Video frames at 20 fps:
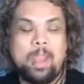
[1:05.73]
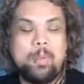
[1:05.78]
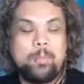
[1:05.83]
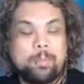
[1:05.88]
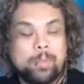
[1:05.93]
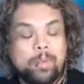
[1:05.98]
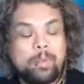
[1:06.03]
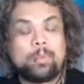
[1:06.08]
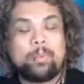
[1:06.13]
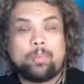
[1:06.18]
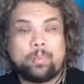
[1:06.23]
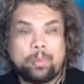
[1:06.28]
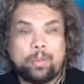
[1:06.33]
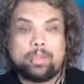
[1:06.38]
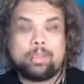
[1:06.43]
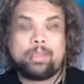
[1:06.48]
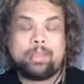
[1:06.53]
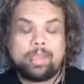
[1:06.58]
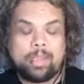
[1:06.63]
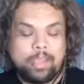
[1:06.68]
But
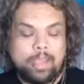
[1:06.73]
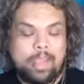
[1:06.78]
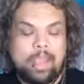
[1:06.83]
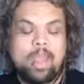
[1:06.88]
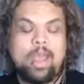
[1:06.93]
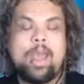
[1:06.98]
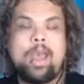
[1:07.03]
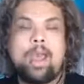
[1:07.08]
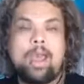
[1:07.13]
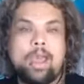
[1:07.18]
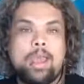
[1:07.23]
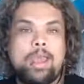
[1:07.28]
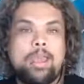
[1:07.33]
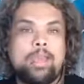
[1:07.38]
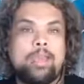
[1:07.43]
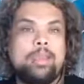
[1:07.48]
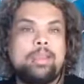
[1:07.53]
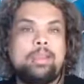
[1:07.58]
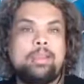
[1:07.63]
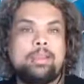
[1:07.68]
really,
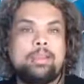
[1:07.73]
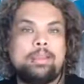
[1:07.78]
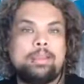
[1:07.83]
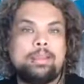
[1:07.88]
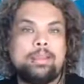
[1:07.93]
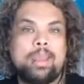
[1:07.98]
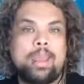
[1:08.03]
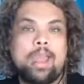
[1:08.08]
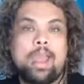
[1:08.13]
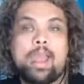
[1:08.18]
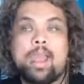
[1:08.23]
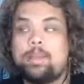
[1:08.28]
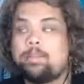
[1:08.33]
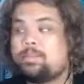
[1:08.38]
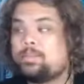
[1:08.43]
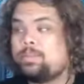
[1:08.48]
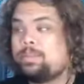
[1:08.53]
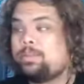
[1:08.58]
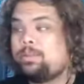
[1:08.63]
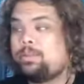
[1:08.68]
I
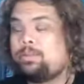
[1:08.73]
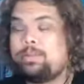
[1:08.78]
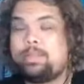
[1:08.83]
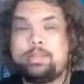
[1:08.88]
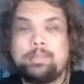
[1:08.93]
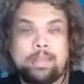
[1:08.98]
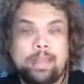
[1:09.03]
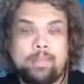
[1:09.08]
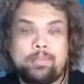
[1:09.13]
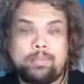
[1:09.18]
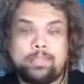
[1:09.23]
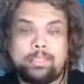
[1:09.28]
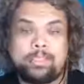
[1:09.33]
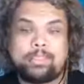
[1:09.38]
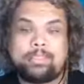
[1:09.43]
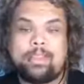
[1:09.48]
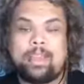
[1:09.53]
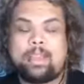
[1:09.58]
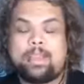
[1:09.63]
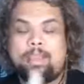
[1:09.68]
absolutely love this
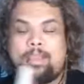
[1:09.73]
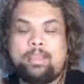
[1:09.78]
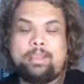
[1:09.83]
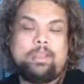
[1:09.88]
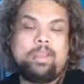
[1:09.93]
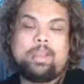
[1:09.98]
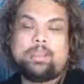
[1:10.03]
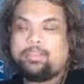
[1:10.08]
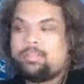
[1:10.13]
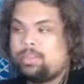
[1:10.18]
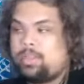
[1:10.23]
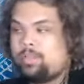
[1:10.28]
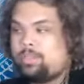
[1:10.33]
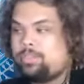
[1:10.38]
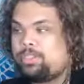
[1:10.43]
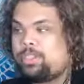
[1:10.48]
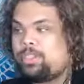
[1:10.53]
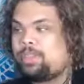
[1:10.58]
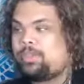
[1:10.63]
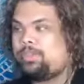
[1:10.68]
deck. And you guys know,
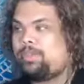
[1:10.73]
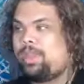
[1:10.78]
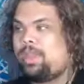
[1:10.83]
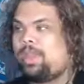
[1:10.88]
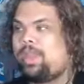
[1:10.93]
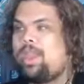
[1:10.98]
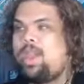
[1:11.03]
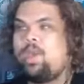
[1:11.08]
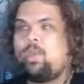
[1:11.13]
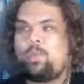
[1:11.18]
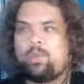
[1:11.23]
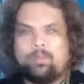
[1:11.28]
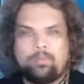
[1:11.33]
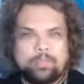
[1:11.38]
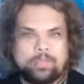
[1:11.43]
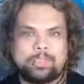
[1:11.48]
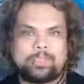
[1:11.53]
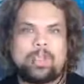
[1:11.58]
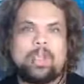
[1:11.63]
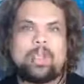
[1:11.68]
too, like, we've
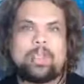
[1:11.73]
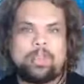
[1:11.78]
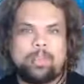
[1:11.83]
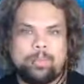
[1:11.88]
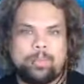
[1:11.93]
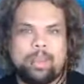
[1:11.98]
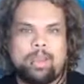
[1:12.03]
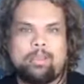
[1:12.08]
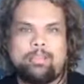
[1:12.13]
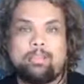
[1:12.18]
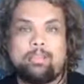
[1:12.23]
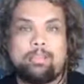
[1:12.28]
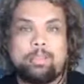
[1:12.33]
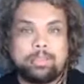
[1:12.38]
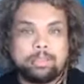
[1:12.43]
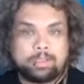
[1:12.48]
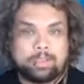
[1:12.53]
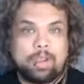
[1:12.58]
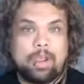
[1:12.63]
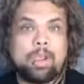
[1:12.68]
been talking about
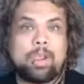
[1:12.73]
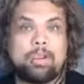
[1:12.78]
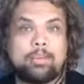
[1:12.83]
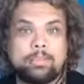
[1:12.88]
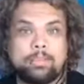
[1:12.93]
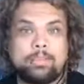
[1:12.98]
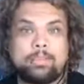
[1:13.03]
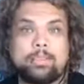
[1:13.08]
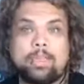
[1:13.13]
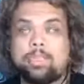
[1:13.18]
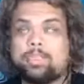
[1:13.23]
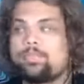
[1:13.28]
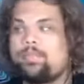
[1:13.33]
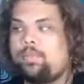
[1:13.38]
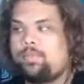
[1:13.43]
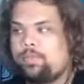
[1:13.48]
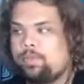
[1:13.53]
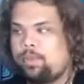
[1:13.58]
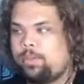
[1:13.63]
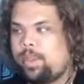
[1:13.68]
these cards and such for a
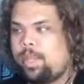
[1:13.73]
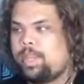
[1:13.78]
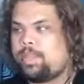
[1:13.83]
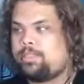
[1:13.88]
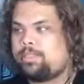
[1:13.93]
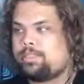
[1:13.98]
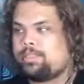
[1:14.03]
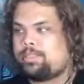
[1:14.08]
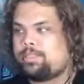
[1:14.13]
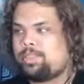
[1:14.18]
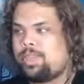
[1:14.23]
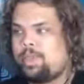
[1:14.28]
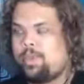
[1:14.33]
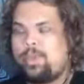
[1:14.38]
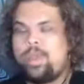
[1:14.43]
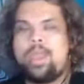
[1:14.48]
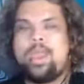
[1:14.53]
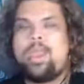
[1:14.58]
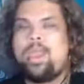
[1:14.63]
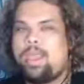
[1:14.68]
few days. And so
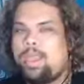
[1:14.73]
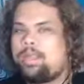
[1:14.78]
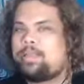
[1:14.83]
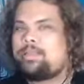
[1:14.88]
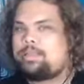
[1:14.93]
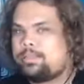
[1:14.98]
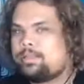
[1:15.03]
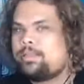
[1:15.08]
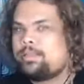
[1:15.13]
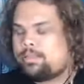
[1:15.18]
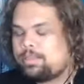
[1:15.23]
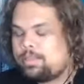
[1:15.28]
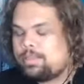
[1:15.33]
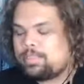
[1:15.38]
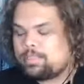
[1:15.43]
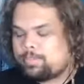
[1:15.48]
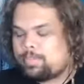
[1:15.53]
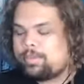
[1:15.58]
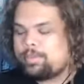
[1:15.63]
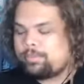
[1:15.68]
it's
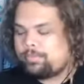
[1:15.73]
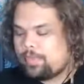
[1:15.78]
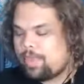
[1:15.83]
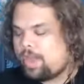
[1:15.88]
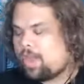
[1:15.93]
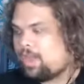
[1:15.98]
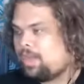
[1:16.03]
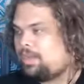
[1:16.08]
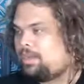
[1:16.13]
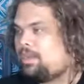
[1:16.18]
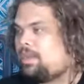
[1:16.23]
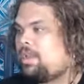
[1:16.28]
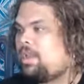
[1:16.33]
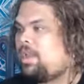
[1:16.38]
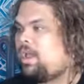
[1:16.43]
been fun.